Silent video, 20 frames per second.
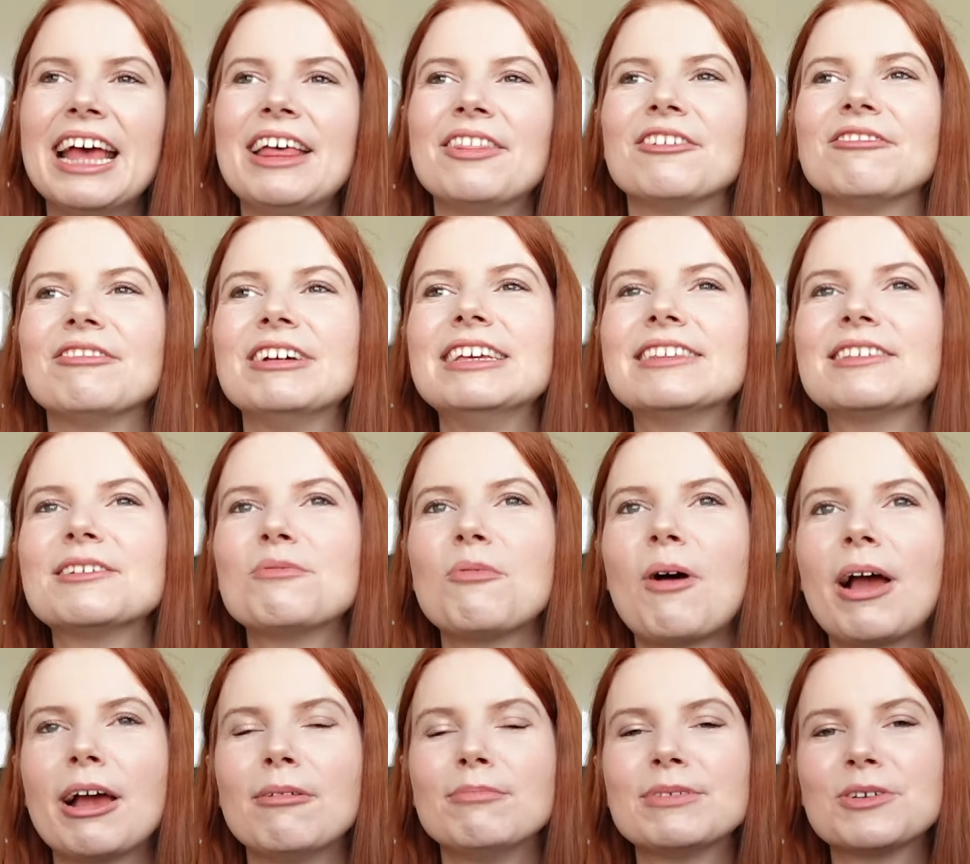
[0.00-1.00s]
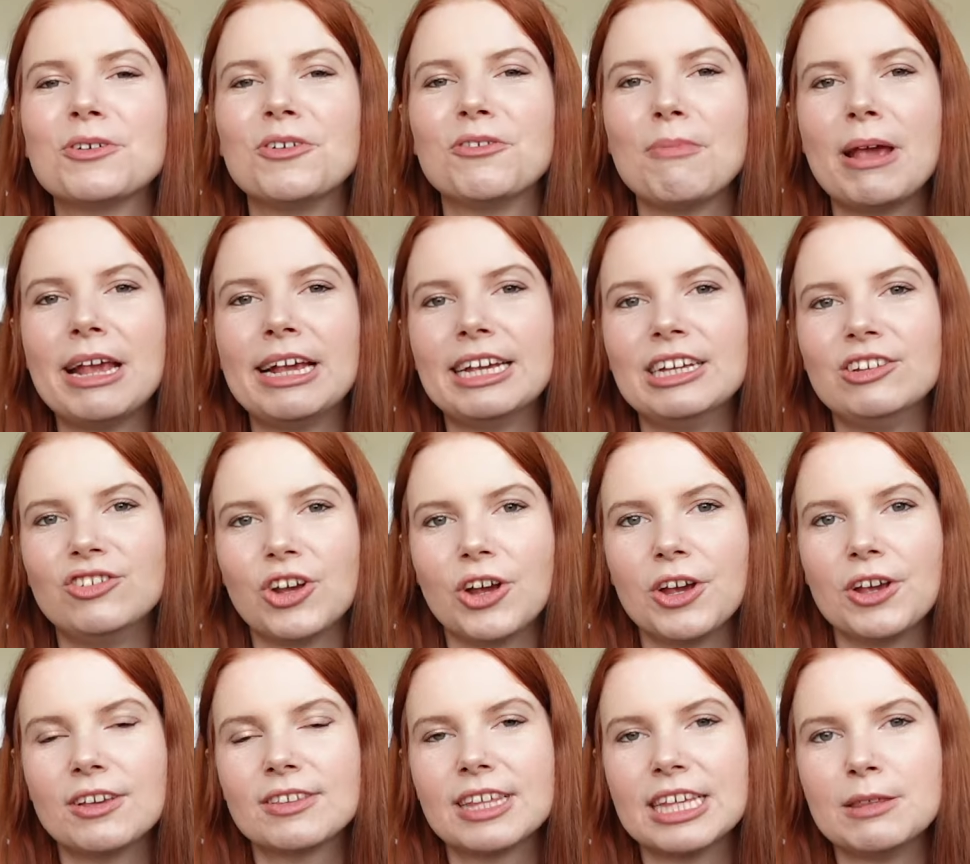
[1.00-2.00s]
The reason why I'm sort of making
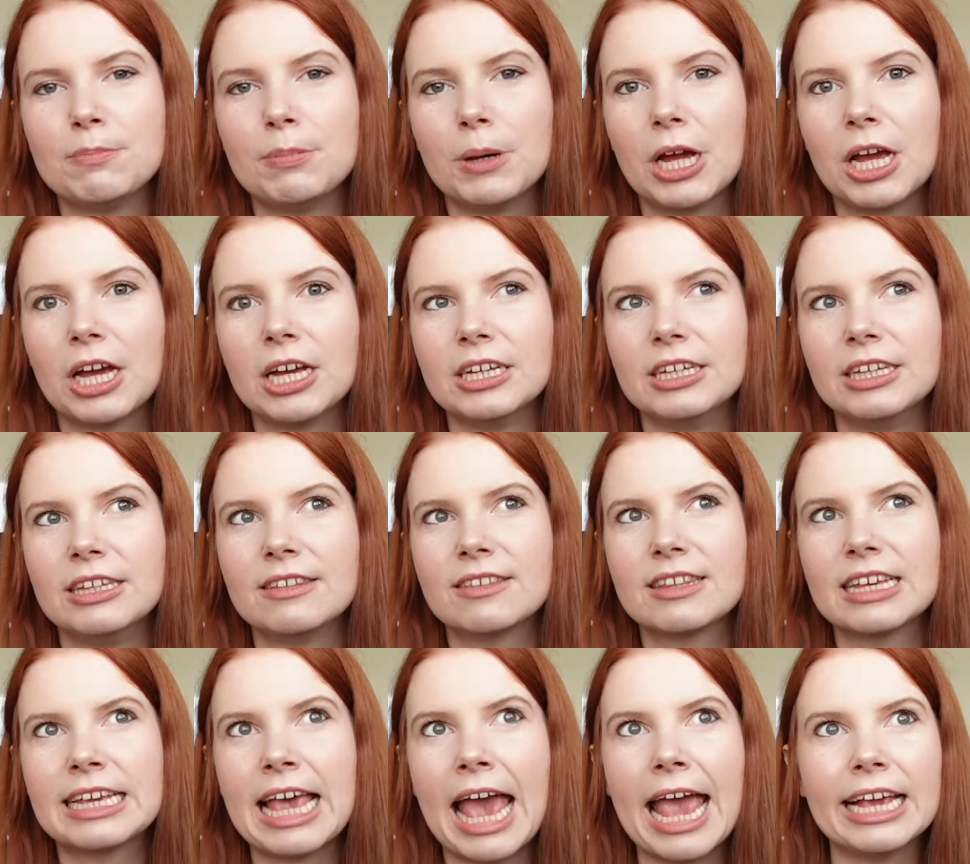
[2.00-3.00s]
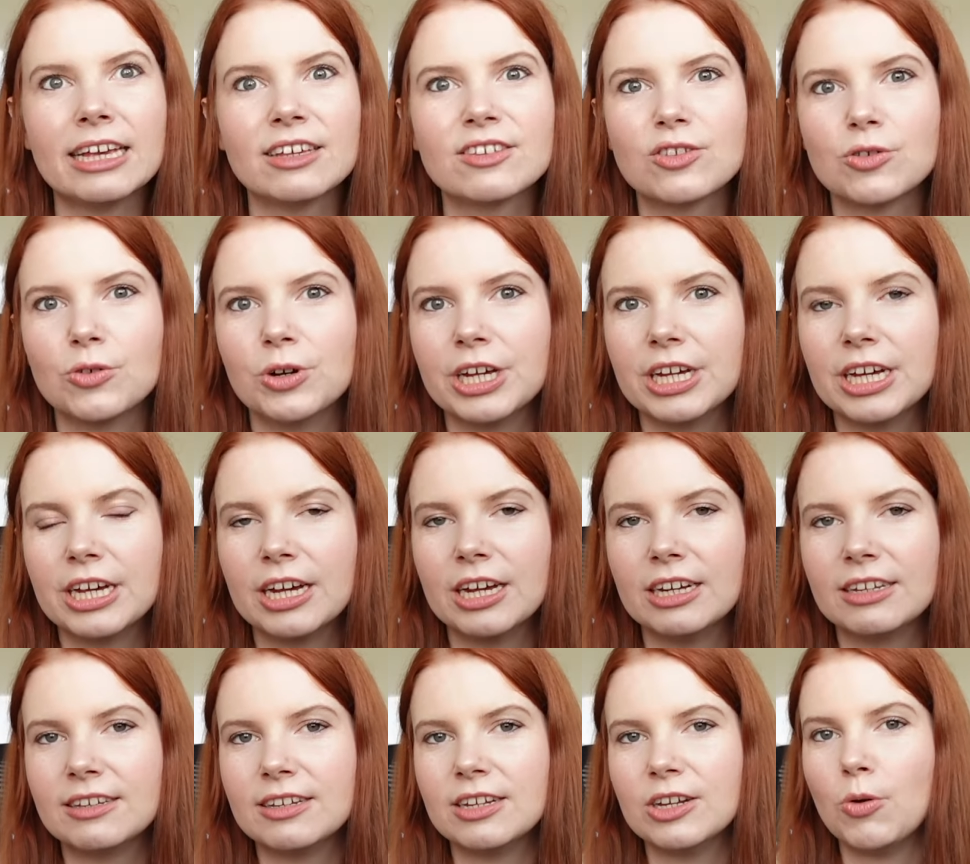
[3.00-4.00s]
jokes is because getting
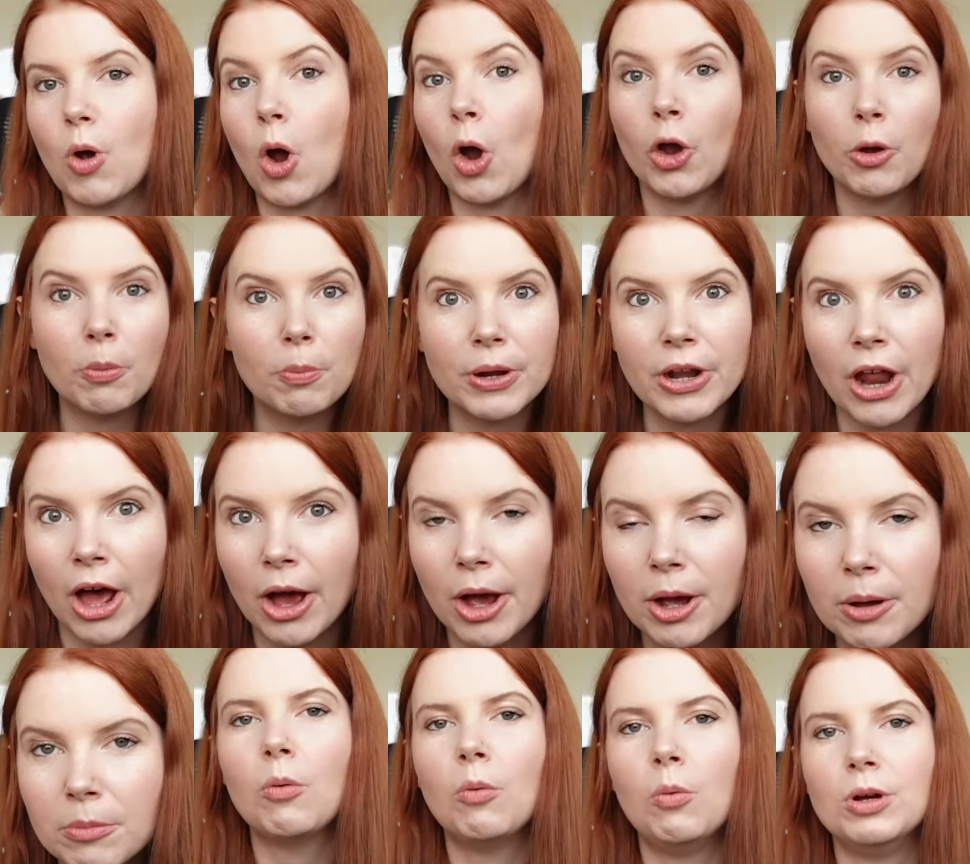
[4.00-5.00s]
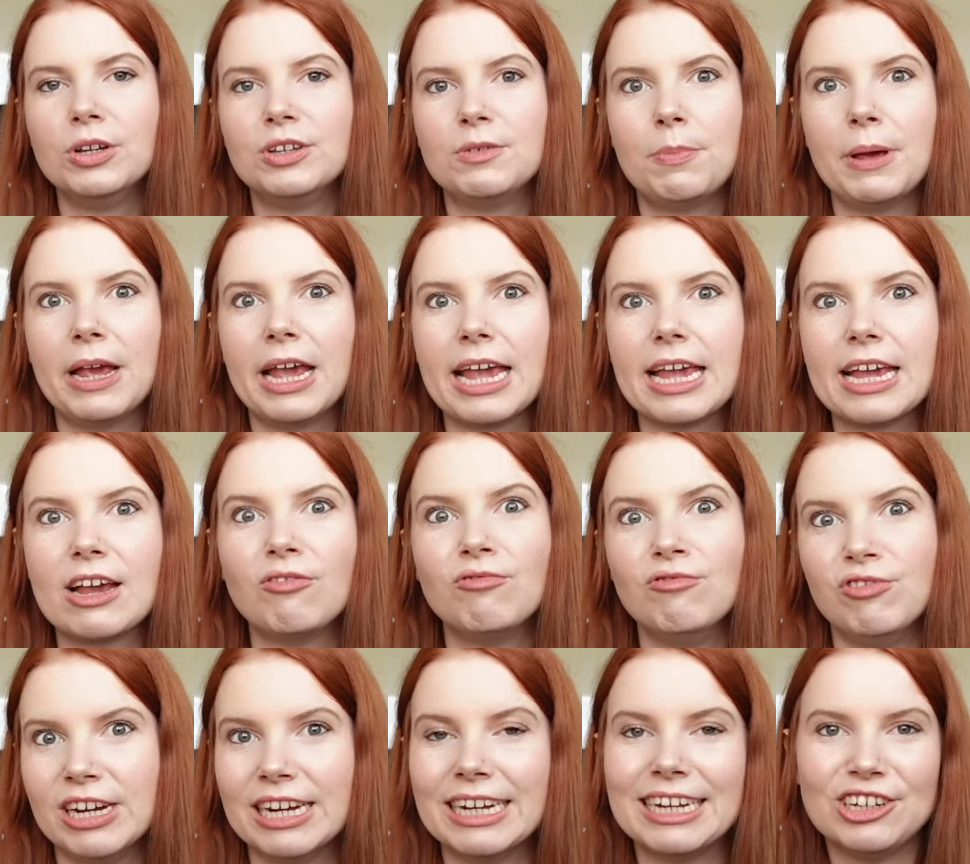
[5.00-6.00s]
Sawyer to open up would be
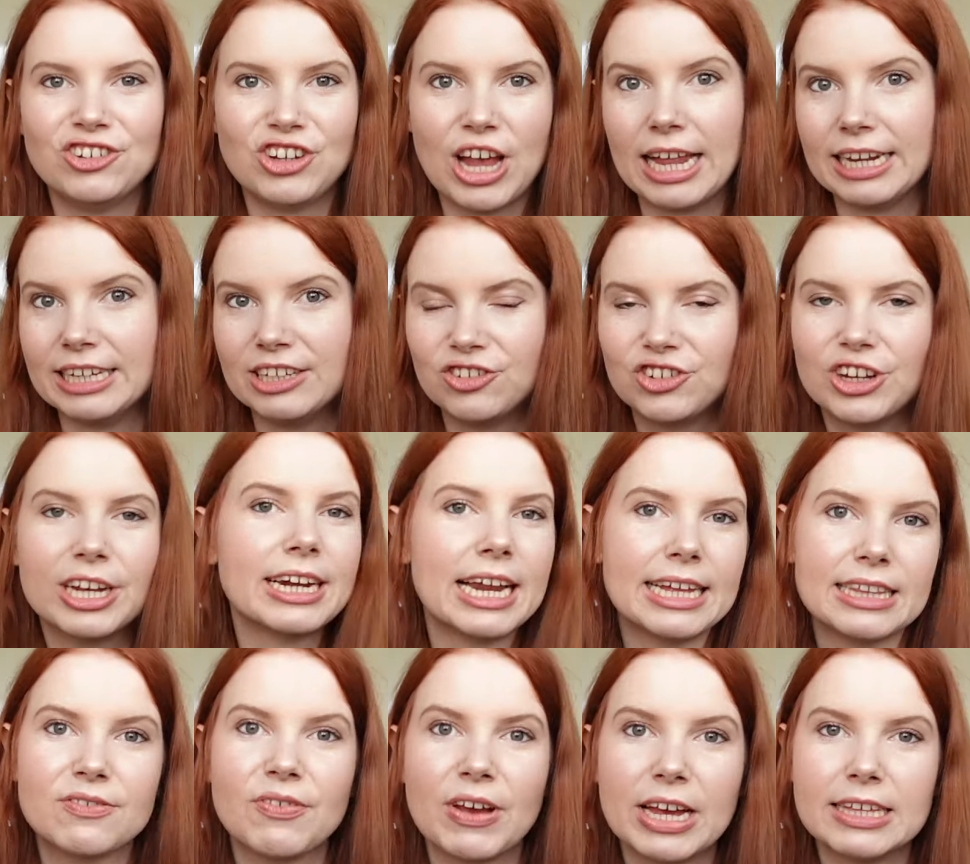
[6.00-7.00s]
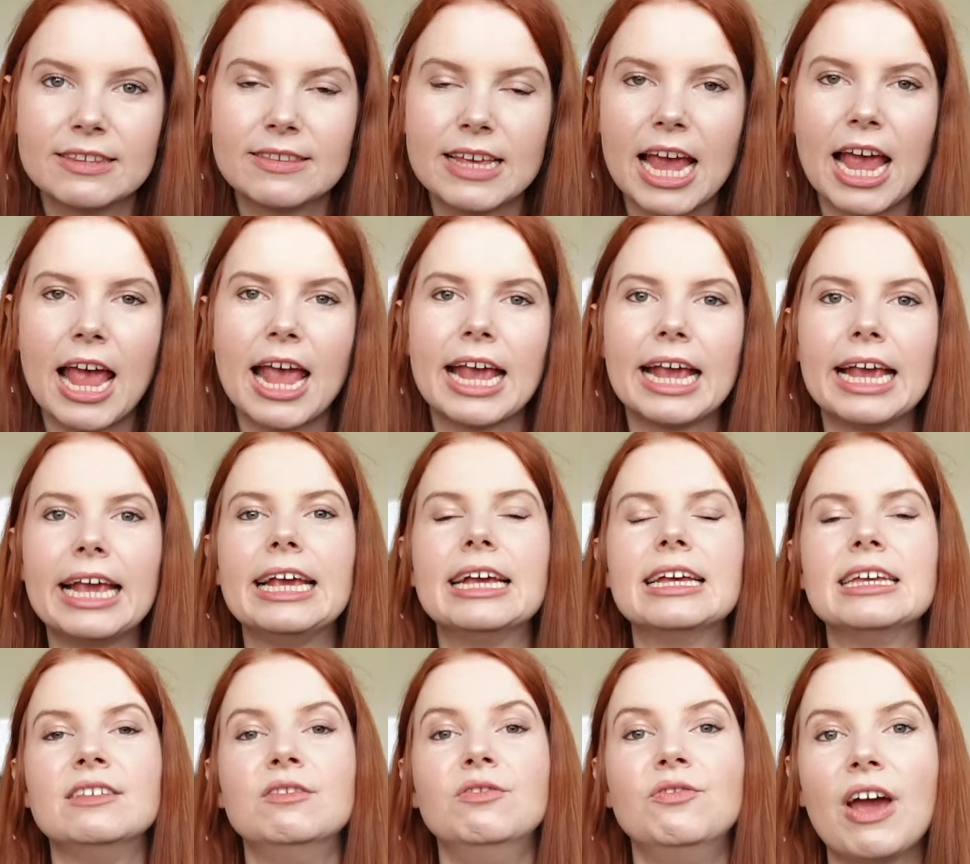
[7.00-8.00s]
really challenging, let's face it. He
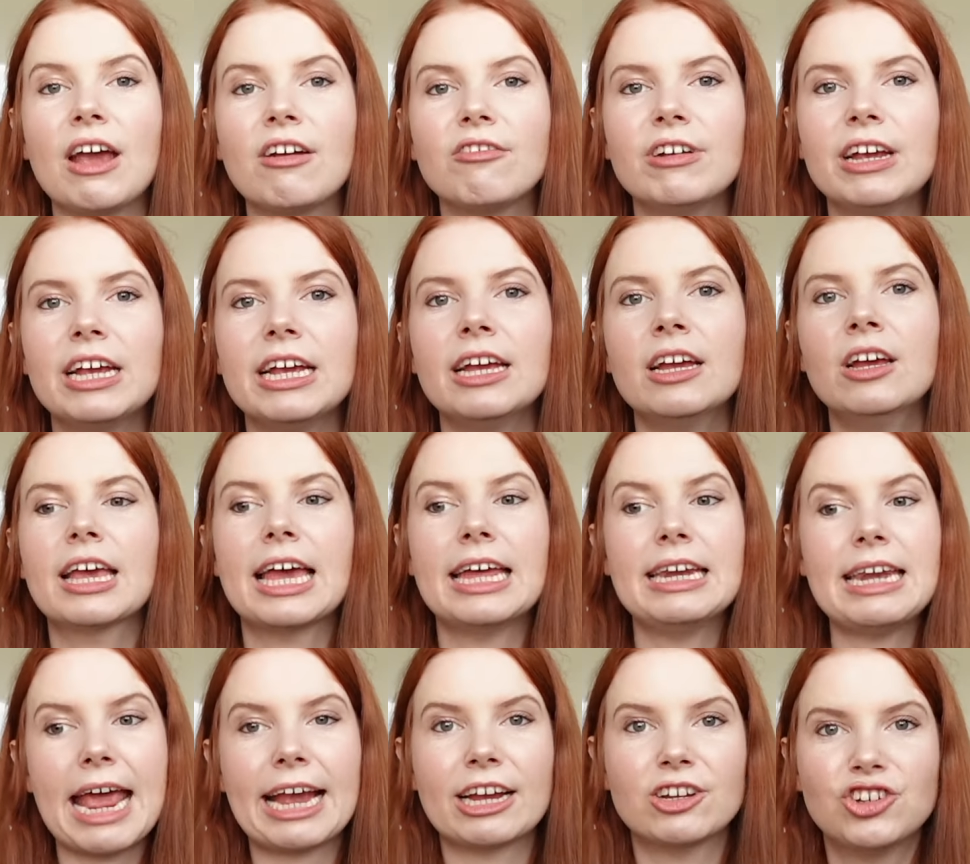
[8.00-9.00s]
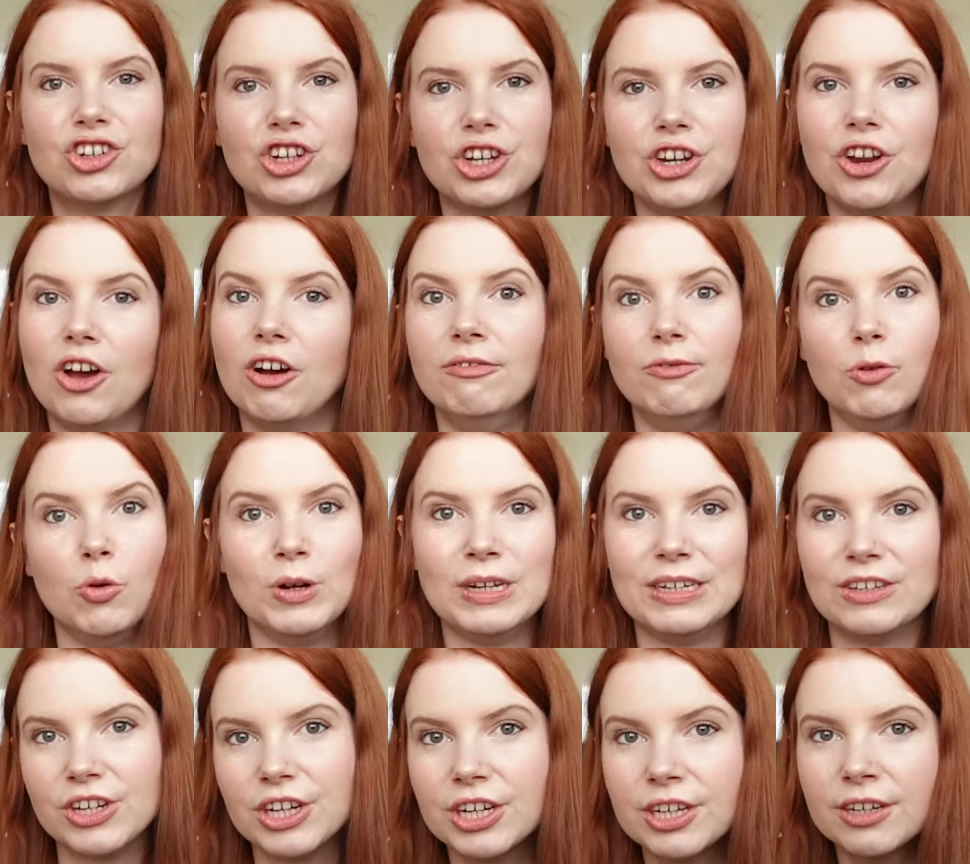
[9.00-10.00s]
is very connection
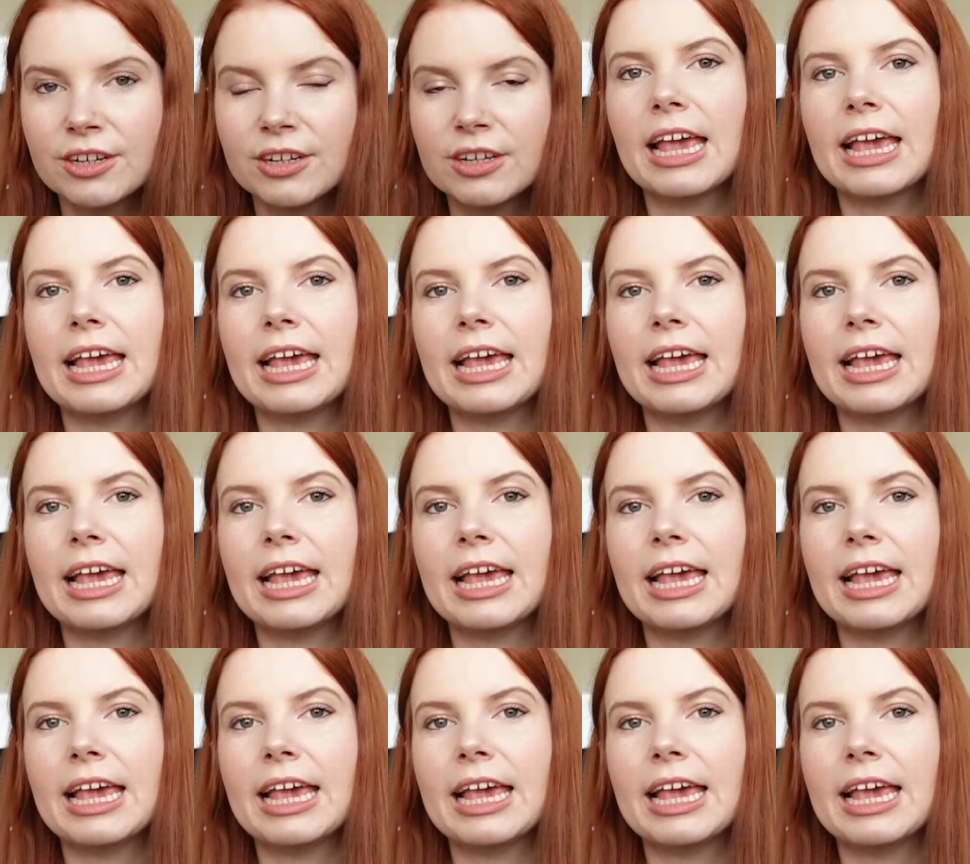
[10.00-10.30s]
avoidant.